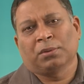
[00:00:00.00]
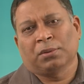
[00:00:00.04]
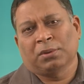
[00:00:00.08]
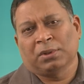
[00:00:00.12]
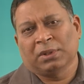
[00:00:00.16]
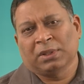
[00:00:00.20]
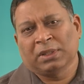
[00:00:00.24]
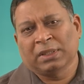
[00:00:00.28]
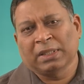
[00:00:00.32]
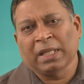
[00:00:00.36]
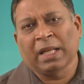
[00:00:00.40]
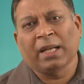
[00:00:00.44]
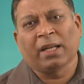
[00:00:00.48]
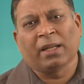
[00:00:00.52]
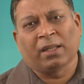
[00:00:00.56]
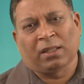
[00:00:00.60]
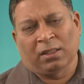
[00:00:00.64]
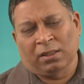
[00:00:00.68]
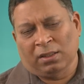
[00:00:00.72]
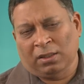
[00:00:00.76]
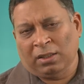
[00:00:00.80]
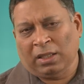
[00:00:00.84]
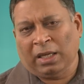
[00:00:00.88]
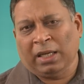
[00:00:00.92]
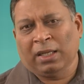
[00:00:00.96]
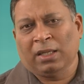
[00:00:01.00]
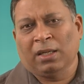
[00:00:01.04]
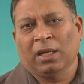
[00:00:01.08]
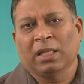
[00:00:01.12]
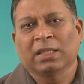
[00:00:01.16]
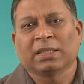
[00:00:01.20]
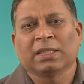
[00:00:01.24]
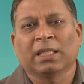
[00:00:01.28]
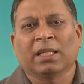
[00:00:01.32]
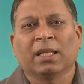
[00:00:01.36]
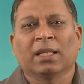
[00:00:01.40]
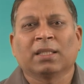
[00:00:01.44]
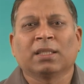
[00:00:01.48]
sell it, right?
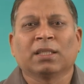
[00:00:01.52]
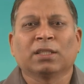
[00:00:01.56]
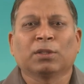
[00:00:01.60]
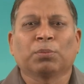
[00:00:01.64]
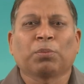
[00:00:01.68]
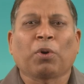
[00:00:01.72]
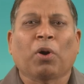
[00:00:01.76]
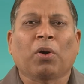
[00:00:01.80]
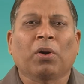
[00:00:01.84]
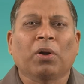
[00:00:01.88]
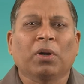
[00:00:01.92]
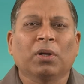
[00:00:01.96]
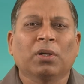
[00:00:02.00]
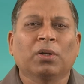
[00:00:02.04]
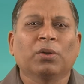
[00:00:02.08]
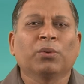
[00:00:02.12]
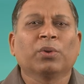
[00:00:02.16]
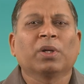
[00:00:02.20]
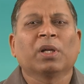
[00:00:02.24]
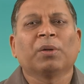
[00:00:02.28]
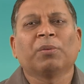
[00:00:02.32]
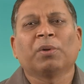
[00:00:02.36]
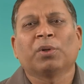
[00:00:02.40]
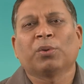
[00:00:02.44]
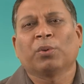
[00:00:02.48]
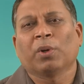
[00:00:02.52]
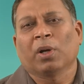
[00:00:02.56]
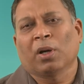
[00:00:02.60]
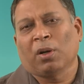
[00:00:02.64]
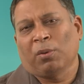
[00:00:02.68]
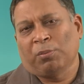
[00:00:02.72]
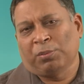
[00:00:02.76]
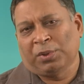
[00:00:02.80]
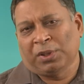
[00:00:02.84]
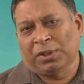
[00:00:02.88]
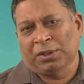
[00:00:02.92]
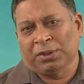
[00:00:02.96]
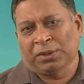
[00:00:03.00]
Let's say this product you give it to a
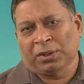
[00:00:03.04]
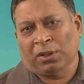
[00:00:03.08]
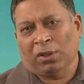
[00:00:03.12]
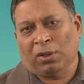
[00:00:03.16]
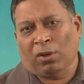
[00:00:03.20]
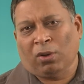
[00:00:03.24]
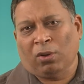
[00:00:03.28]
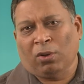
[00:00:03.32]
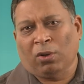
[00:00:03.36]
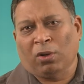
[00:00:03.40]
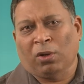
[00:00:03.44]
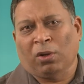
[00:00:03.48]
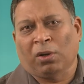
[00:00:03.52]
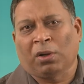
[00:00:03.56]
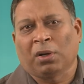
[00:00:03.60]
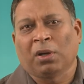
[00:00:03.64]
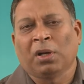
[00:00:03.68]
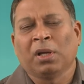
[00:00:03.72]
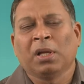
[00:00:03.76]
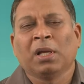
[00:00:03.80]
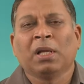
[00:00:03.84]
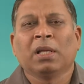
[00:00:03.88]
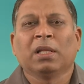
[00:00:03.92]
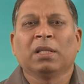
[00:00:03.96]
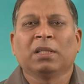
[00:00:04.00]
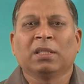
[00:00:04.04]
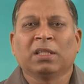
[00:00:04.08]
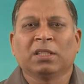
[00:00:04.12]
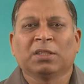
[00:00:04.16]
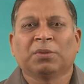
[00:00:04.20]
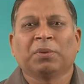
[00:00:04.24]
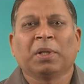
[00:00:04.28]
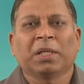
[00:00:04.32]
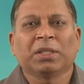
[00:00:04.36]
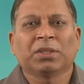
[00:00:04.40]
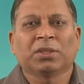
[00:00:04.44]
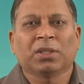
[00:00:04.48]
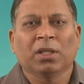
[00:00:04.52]
competition, or this
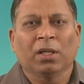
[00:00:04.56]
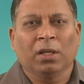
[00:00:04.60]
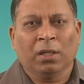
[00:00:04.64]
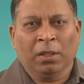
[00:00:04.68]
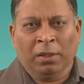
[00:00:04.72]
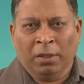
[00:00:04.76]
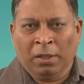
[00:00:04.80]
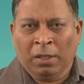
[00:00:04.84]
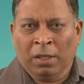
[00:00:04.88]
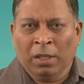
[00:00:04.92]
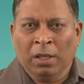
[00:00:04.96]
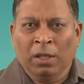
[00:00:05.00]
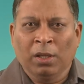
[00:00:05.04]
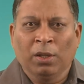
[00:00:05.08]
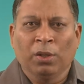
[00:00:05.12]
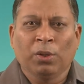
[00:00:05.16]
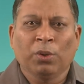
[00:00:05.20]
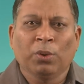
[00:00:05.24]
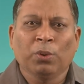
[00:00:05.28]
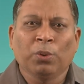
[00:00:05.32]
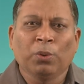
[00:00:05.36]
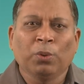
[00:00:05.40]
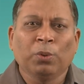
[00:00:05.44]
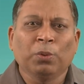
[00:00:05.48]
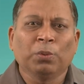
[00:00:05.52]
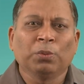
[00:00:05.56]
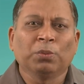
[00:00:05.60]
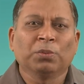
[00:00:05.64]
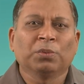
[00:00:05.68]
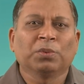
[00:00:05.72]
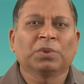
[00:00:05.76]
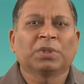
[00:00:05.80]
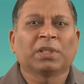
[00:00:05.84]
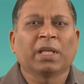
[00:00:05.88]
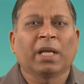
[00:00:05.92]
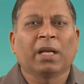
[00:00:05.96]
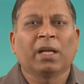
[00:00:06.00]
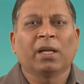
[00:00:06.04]
venture you
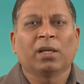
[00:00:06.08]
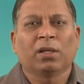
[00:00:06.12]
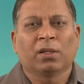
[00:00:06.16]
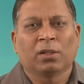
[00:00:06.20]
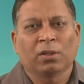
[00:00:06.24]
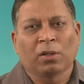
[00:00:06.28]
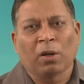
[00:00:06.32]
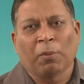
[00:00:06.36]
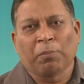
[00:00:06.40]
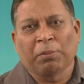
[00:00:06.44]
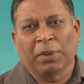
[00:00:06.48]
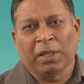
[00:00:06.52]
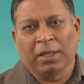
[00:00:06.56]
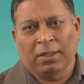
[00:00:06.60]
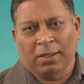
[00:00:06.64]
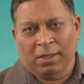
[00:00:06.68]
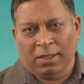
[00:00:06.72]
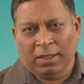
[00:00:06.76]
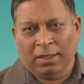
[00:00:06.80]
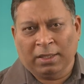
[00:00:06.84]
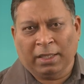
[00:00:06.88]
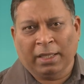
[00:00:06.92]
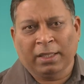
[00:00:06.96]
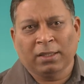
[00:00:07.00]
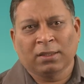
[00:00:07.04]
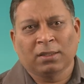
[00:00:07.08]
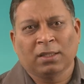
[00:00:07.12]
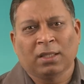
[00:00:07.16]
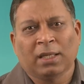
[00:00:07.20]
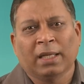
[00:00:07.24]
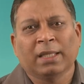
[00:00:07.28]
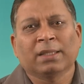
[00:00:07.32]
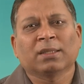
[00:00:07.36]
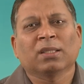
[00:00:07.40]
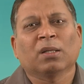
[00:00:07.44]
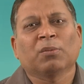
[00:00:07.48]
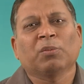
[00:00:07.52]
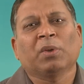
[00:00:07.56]
sell it completely, right?
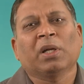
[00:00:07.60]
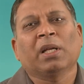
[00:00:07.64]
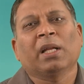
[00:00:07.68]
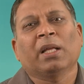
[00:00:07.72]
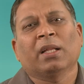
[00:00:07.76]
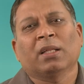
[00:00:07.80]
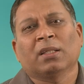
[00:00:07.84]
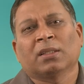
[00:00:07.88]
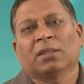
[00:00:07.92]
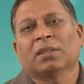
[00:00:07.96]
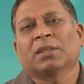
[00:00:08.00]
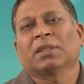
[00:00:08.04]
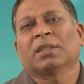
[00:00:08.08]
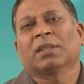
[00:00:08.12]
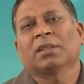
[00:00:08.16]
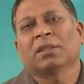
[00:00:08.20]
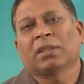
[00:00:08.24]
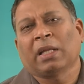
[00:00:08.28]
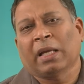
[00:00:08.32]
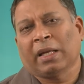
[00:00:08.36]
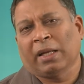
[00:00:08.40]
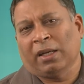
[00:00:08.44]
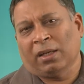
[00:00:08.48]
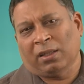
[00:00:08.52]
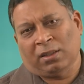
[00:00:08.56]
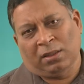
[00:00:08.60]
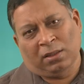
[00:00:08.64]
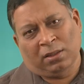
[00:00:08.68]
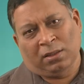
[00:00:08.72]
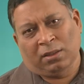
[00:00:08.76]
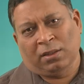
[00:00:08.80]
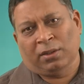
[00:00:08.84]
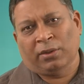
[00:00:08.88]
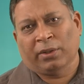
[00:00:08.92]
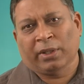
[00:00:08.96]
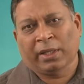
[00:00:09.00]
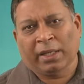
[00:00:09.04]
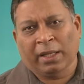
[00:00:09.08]
Let someone else take it,
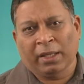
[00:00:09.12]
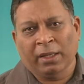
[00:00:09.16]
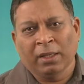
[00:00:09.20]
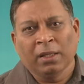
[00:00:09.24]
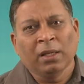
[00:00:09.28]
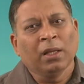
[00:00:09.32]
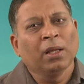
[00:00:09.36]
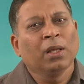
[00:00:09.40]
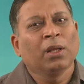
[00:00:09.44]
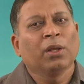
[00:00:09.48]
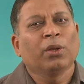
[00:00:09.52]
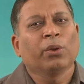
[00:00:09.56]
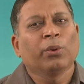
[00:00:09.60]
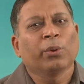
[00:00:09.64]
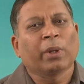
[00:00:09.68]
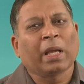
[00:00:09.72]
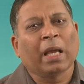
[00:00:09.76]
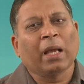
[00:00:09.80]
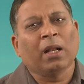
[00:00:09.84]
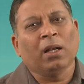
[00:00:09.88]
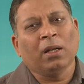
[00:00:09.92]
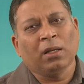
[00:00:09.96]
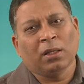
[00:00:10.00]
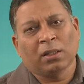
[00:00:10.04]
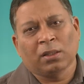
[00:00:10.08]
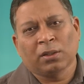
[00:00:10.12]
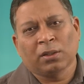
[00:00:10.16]
okay? You can